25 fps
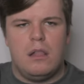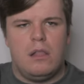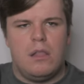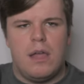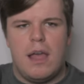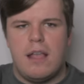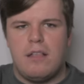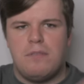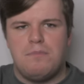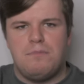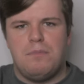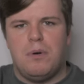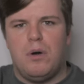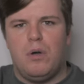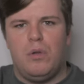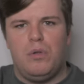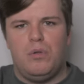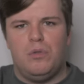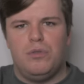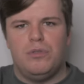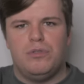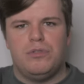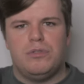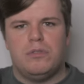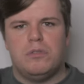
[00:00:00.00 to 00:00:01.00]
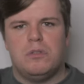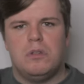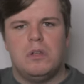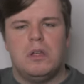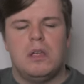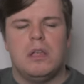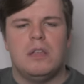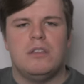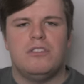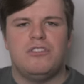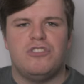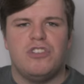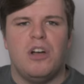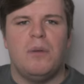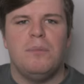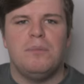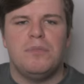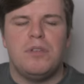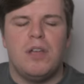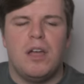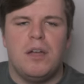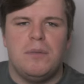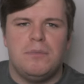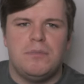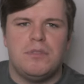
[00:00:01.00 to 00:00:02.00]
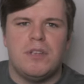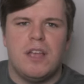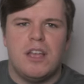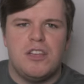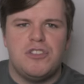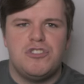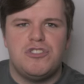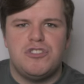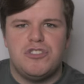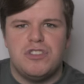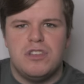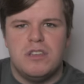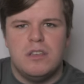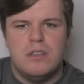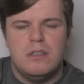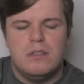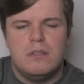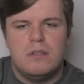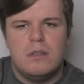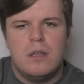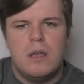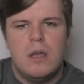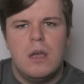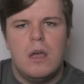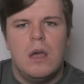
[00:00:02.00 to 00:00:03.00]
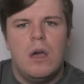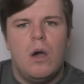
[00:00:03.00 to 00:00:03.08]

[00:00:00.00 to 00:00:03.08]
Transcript: Les Pauls, and sometimes S Gs,